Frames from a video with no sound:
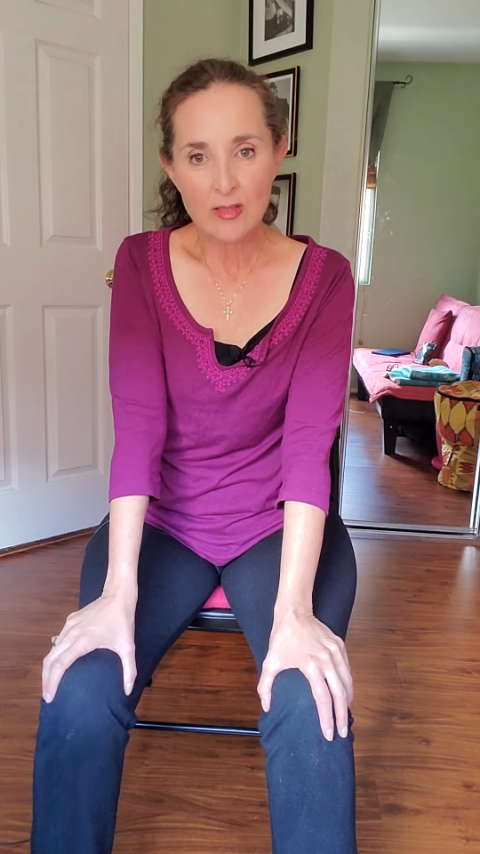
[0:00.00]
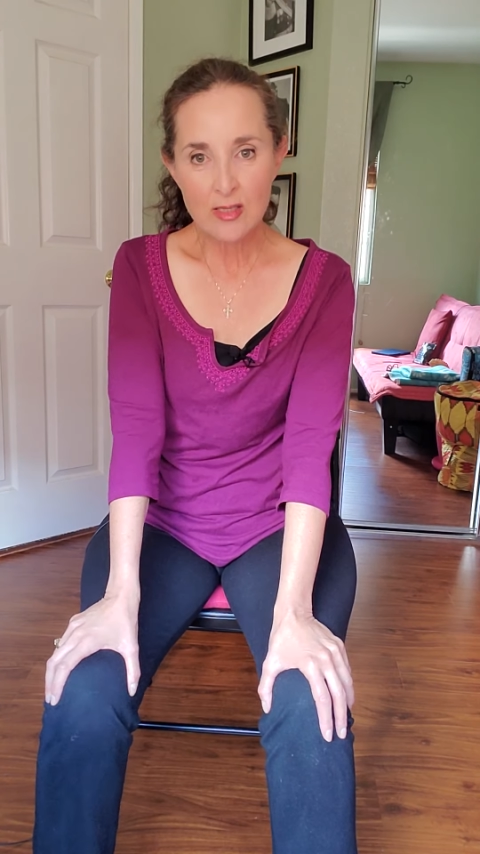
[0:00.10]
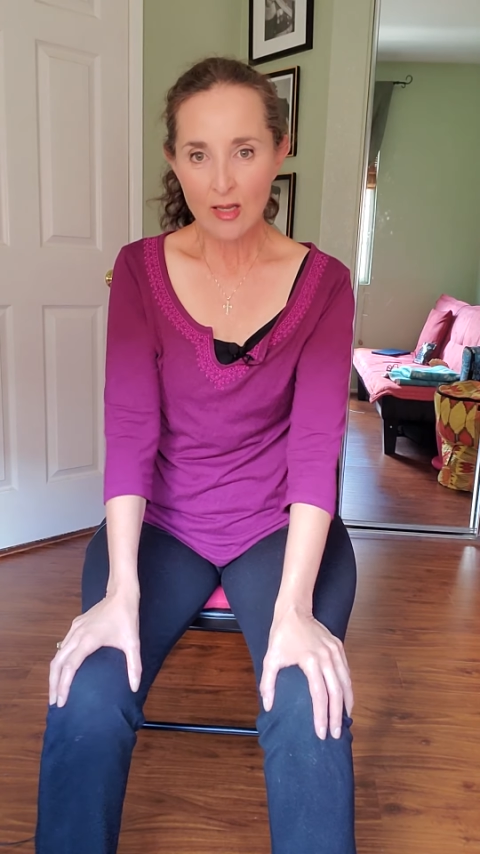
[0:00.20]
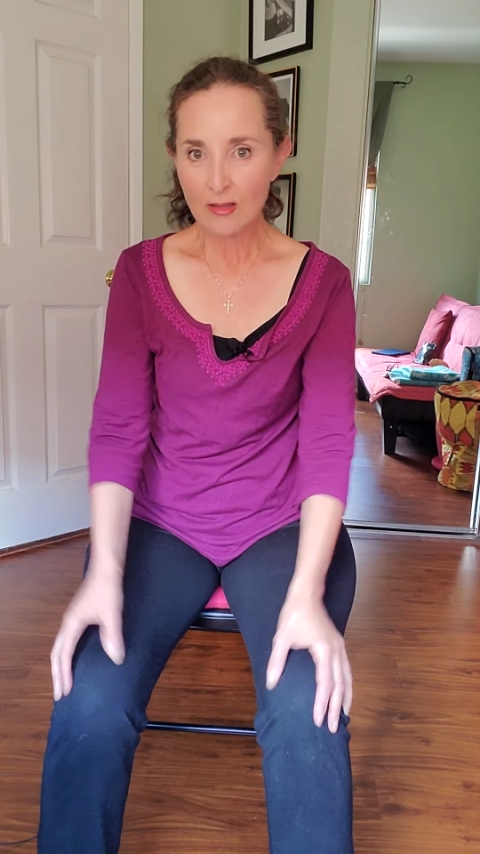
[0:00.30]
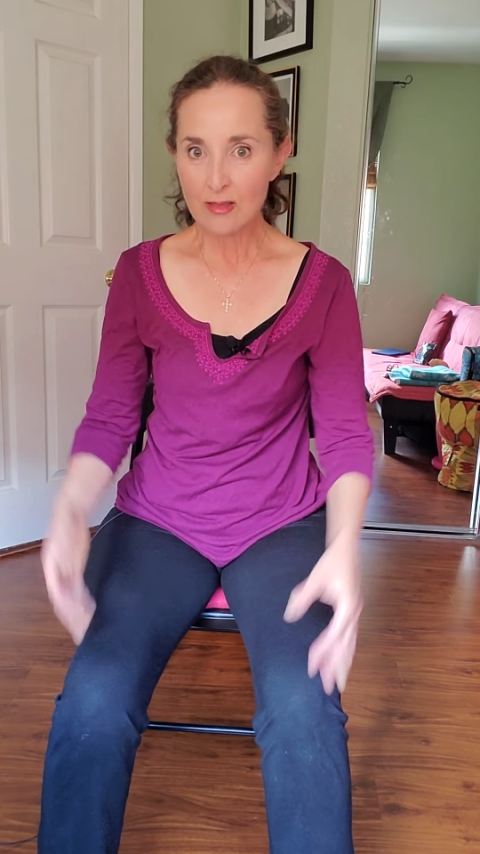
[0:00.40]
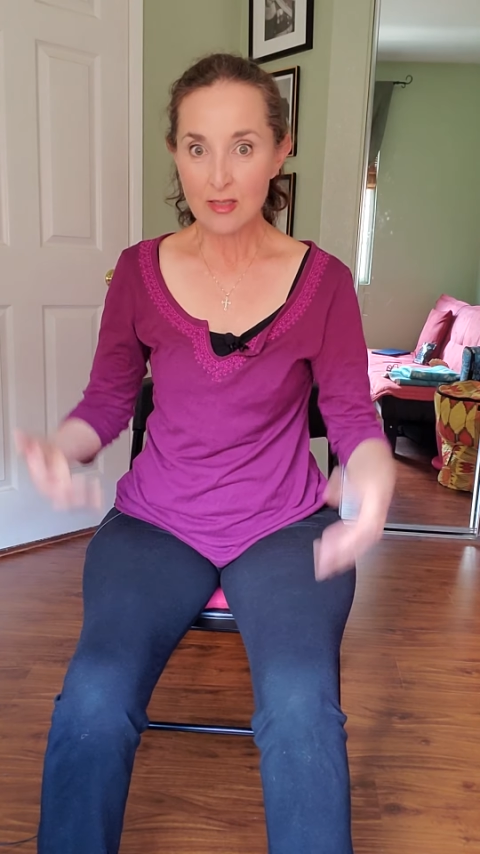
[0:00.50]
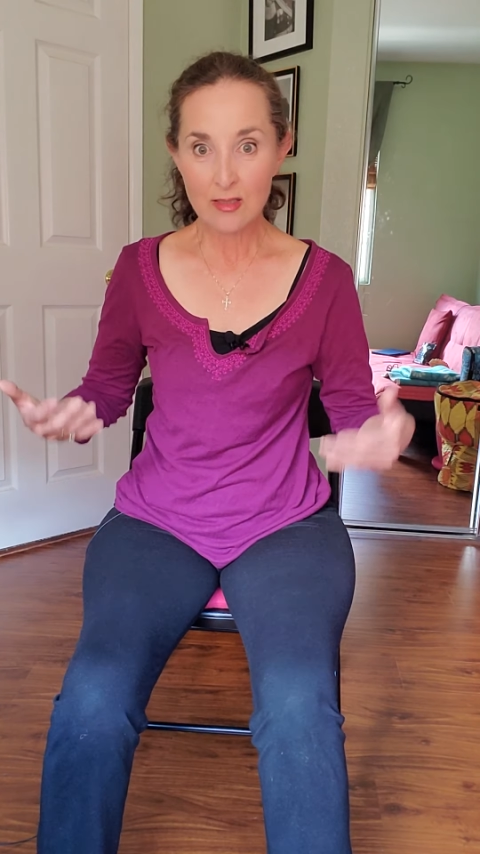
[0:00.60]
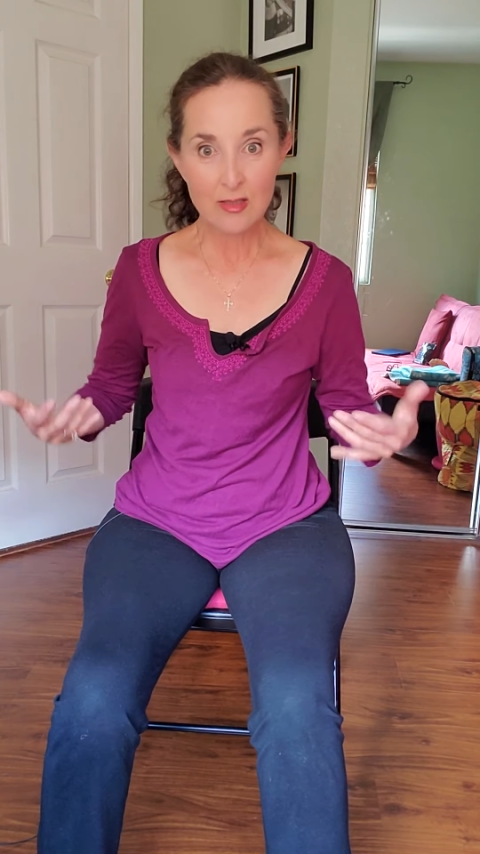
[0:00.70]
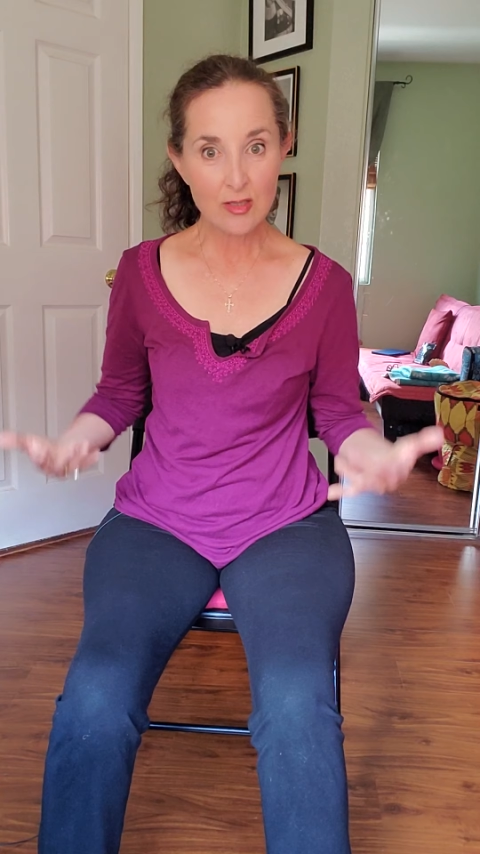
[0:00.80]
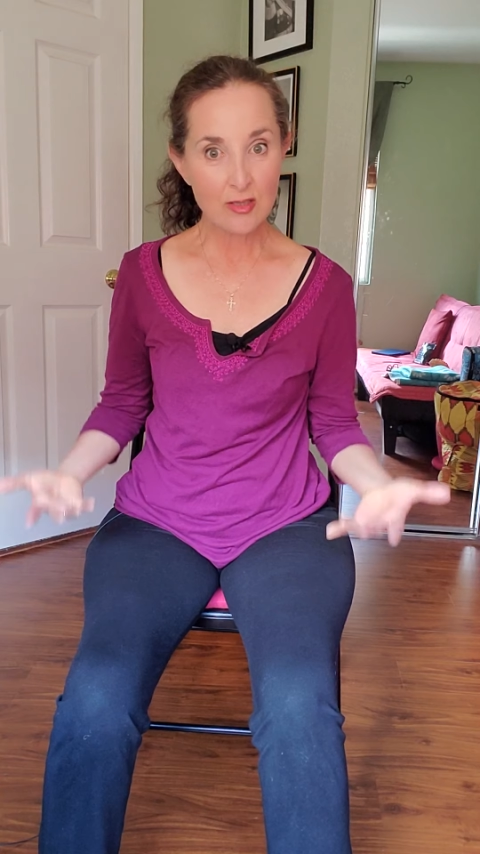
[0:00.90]

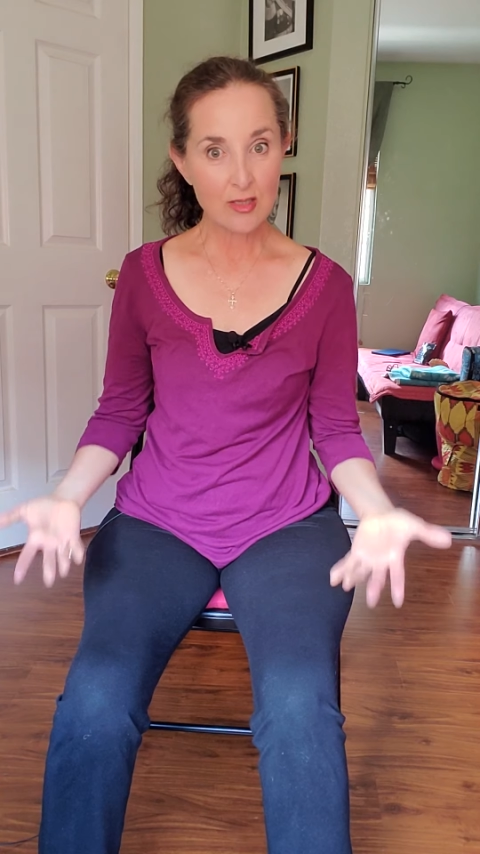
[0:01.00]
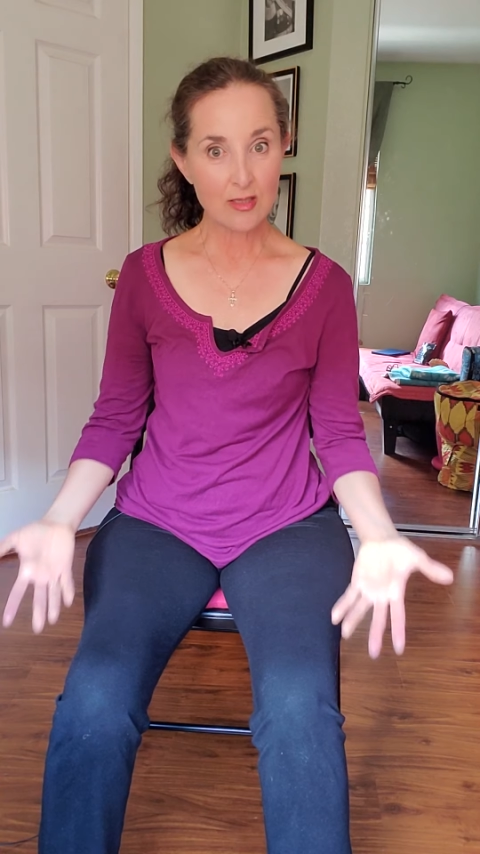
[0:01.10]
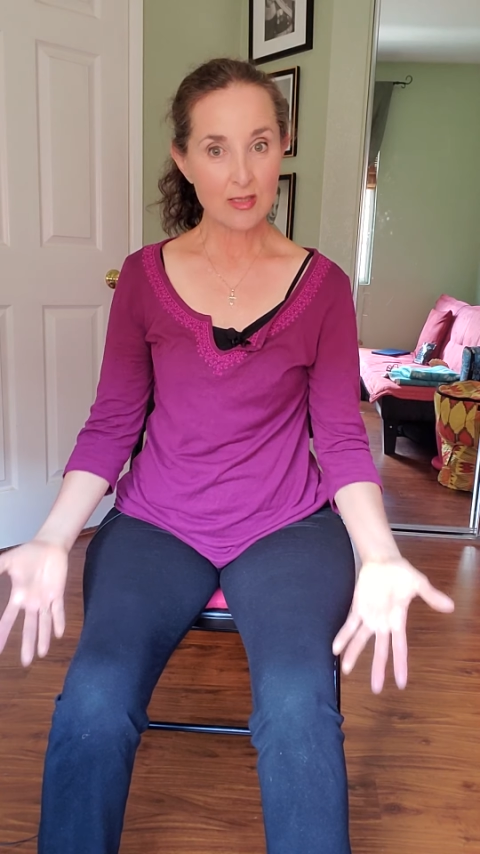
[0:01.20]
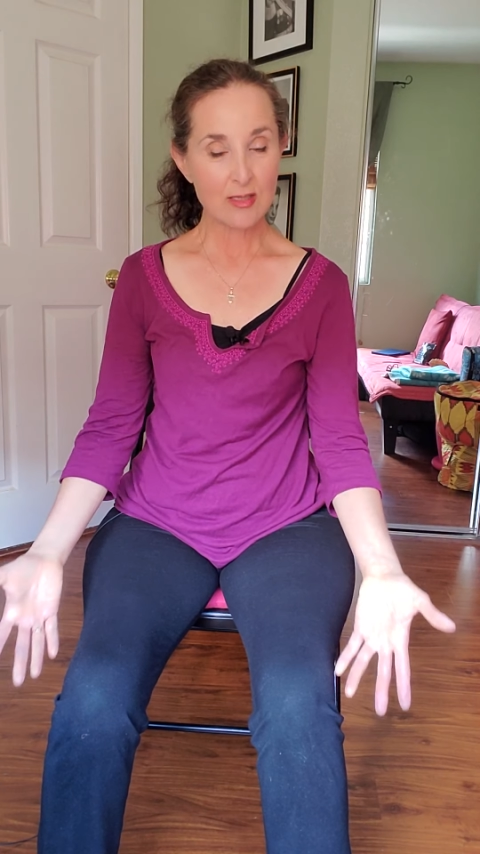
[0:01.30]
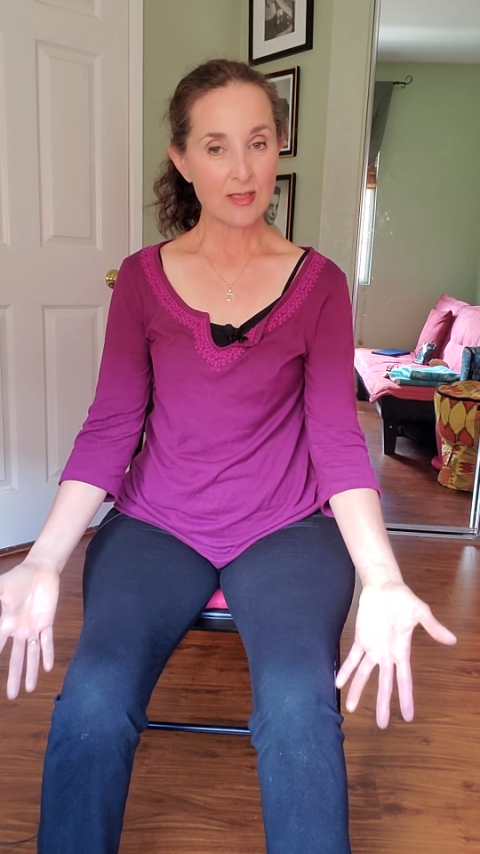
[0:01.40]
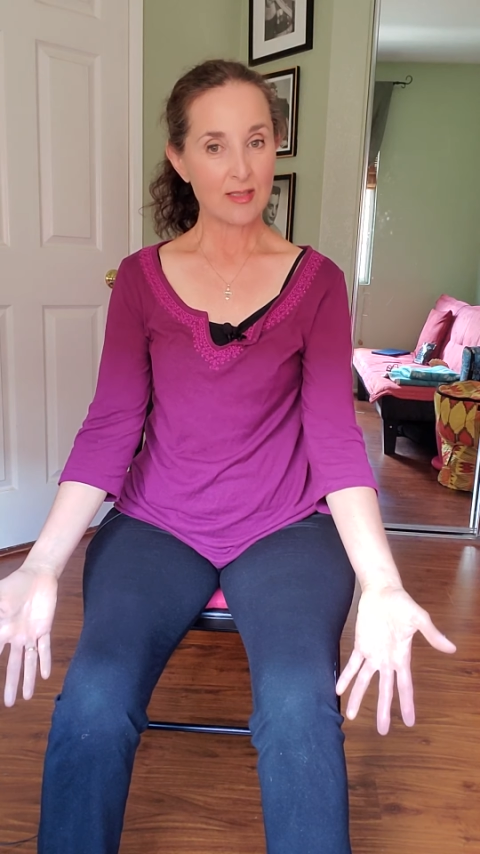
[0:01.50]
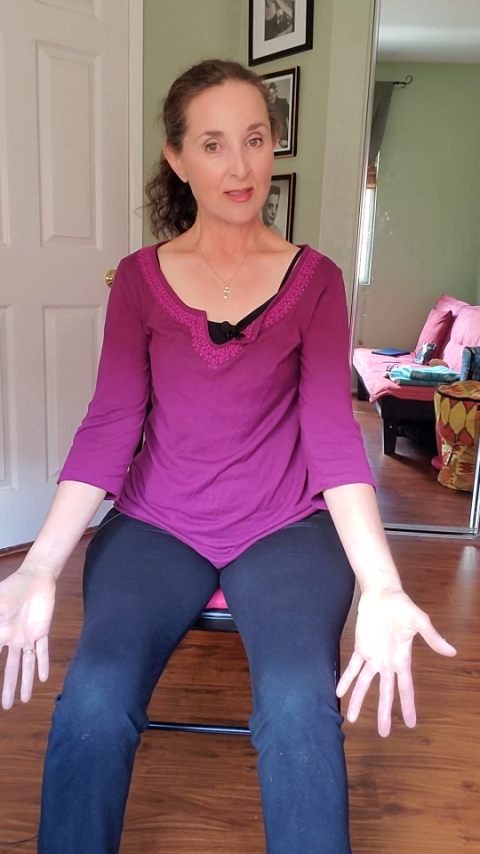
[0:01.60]
skeleton to just